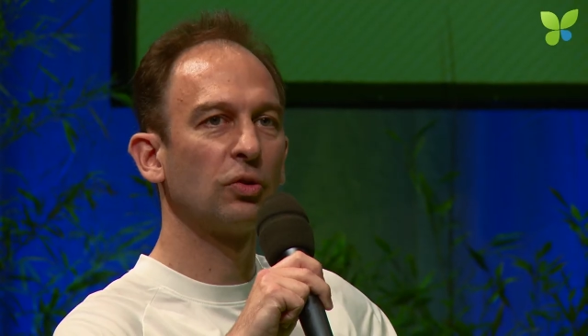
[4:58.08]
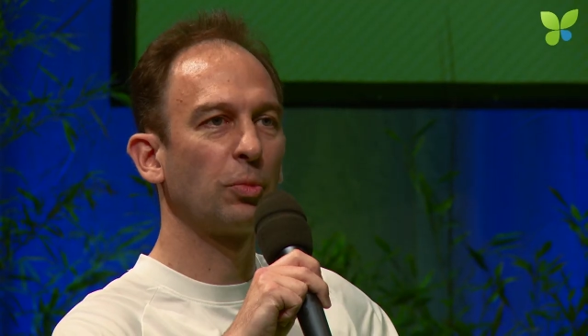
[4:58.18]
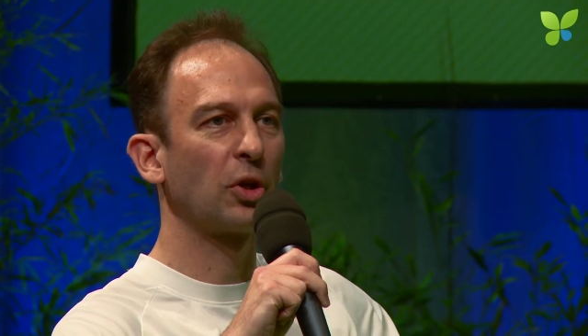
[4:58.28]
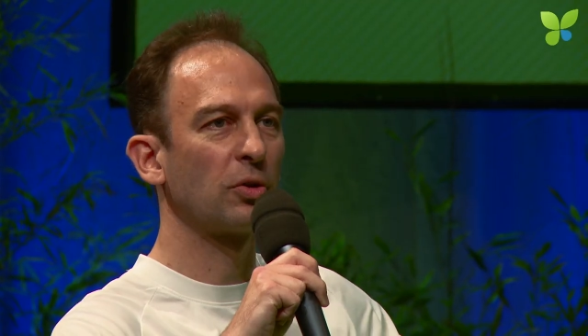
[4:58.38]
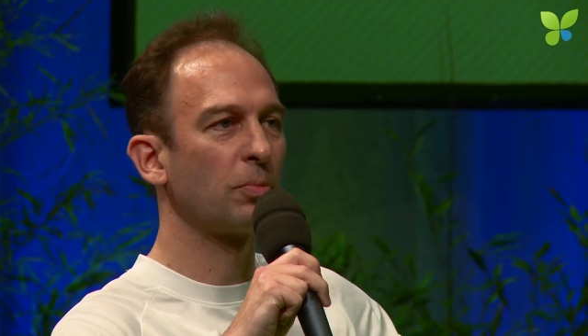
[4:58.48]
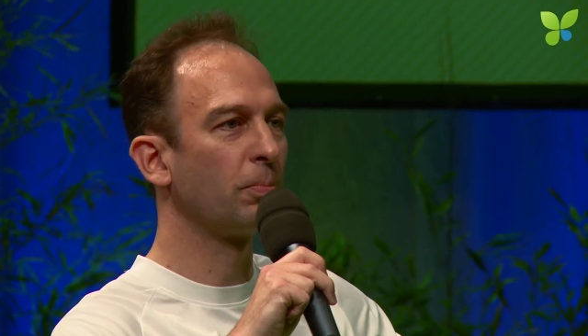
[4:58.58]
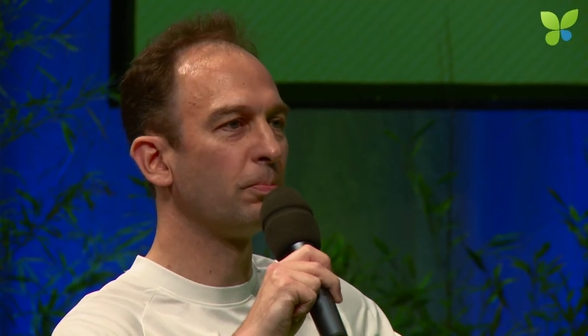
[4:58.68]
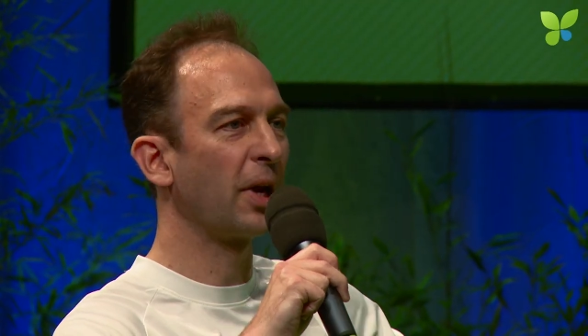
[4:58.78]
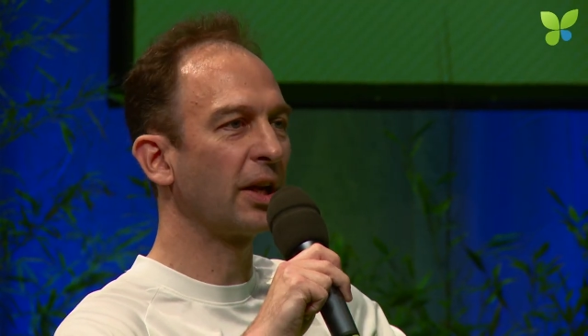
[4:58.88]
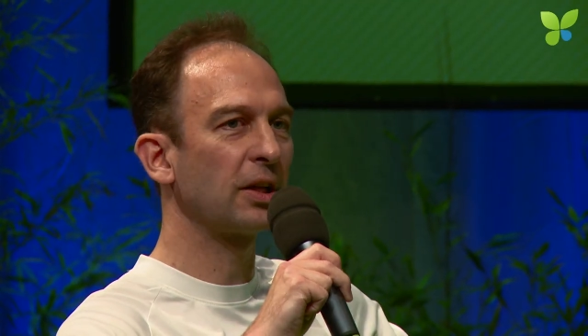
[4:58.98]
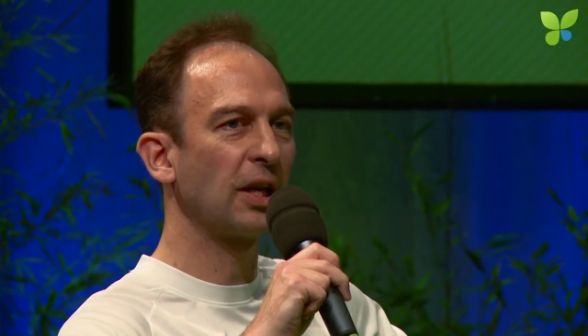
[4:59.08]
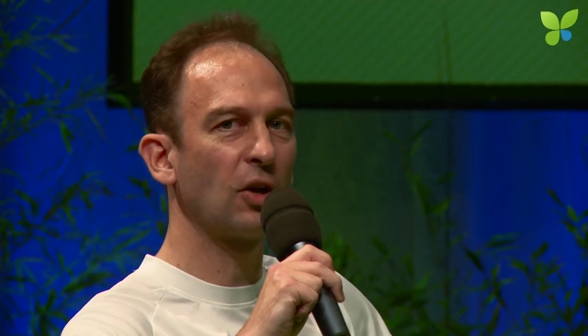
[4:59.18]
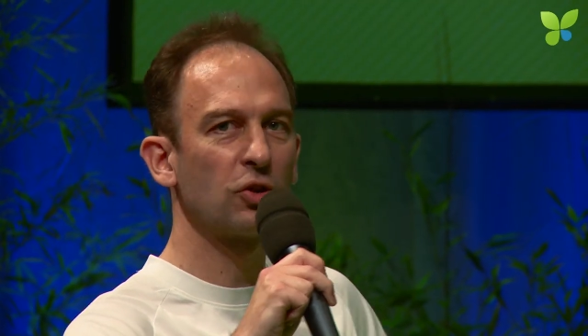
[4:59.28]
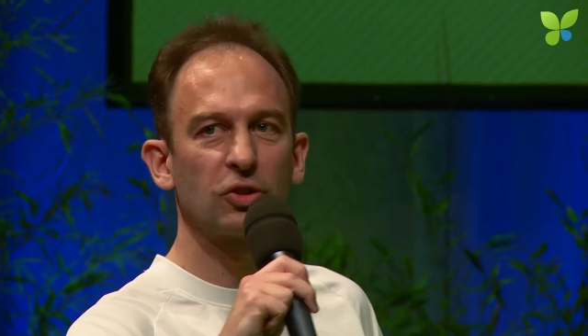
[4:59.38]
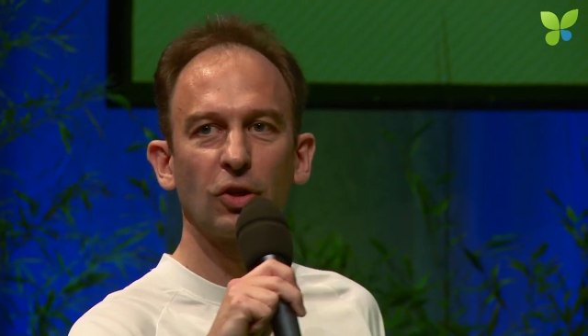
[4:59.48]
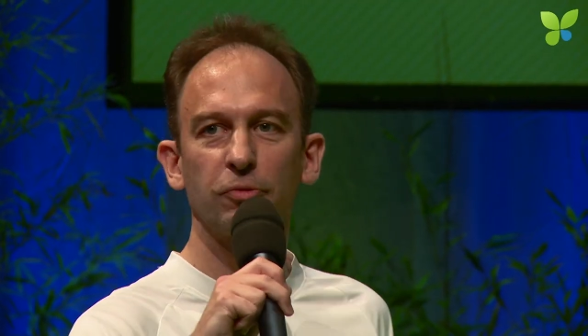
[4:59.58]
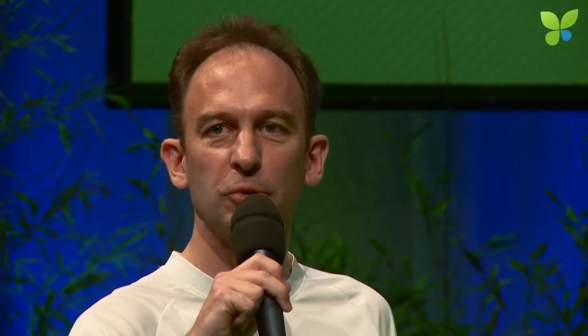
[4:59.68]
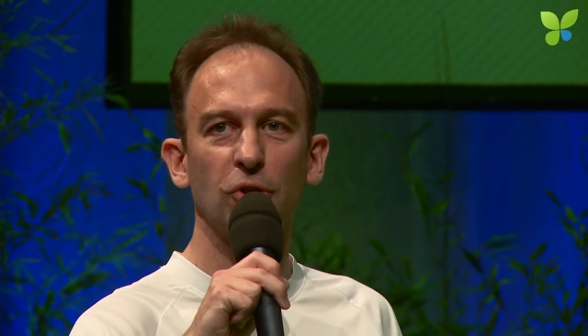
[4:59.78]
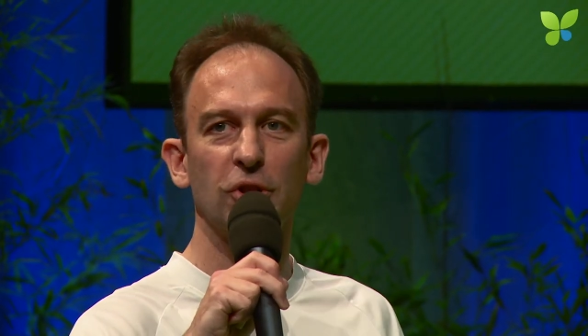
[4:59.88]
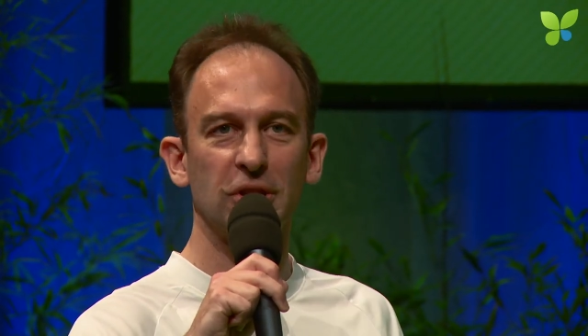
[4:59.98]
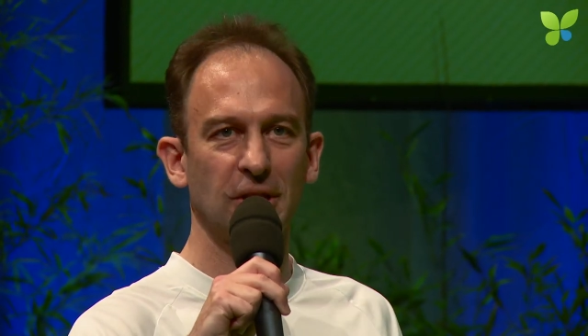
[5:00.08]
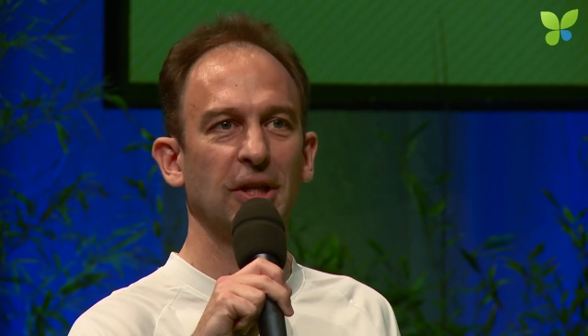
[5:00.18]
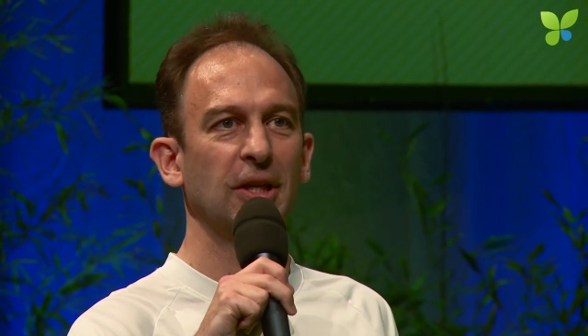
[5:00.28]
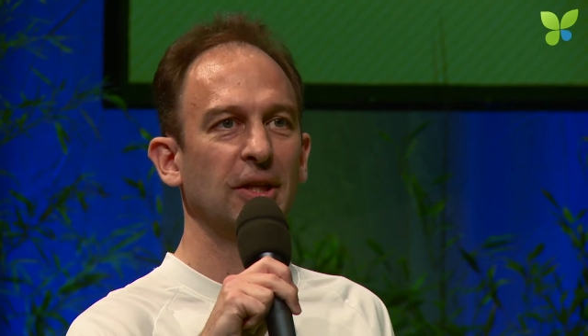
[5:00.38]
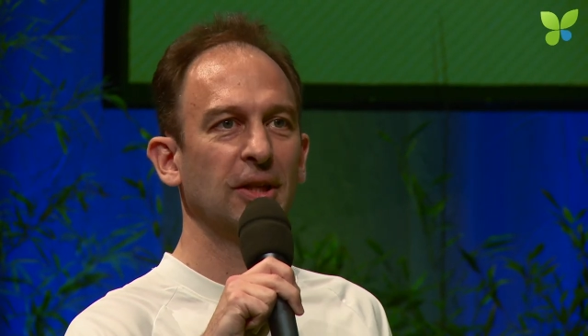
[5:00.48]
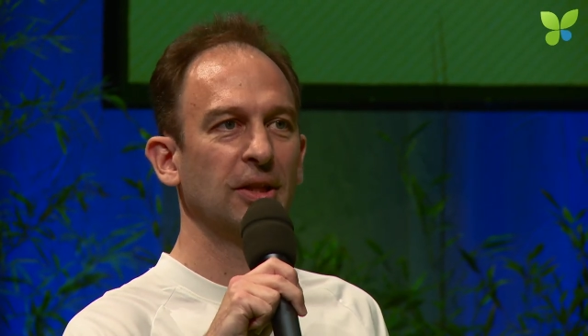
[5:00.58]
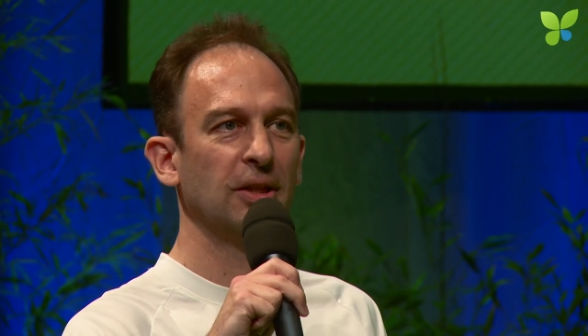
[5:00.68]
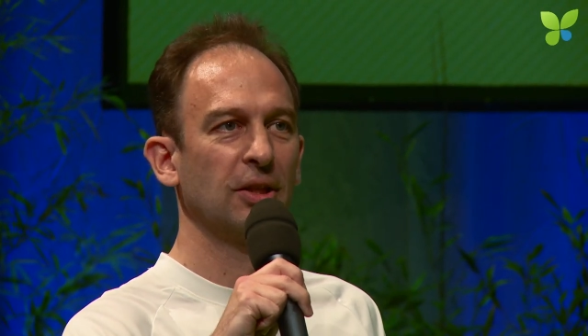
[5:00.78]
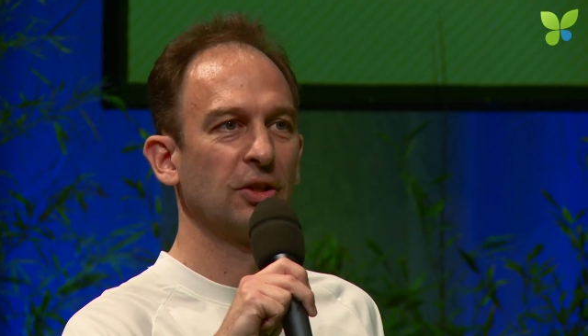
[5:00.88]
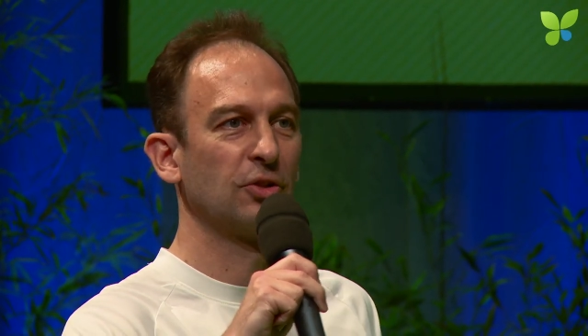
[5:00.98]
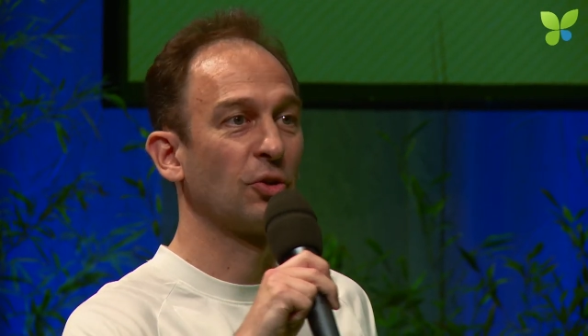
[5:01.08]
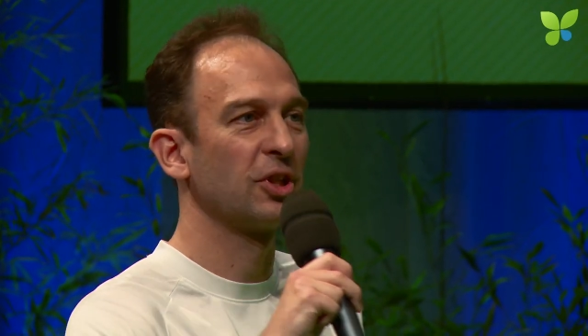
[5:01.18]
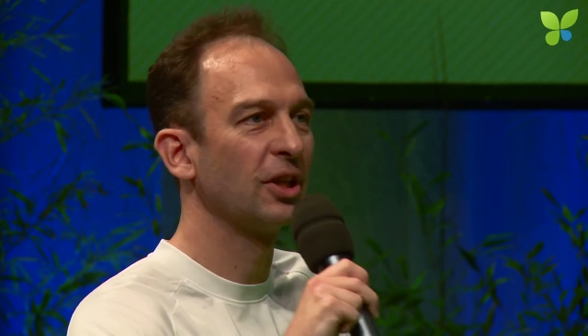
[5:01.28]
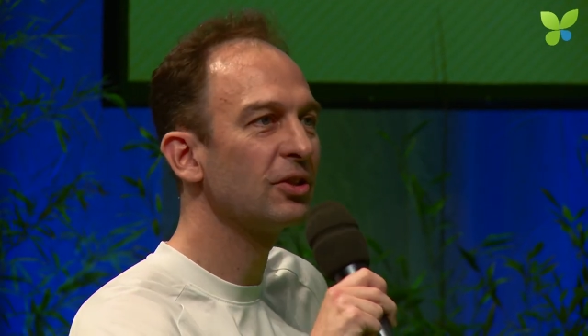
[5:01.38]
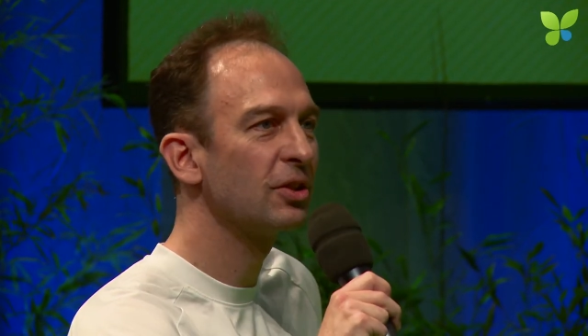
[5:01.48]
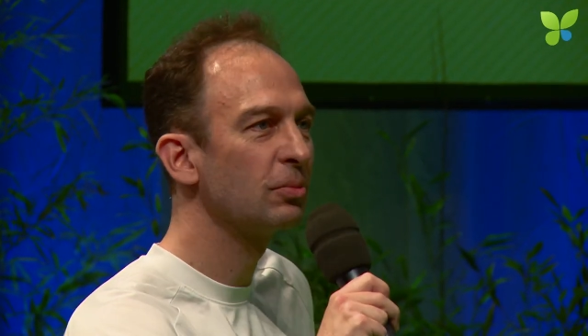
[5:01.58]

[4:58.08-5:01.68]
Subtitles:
about the bank account of Bjorn? Not yet.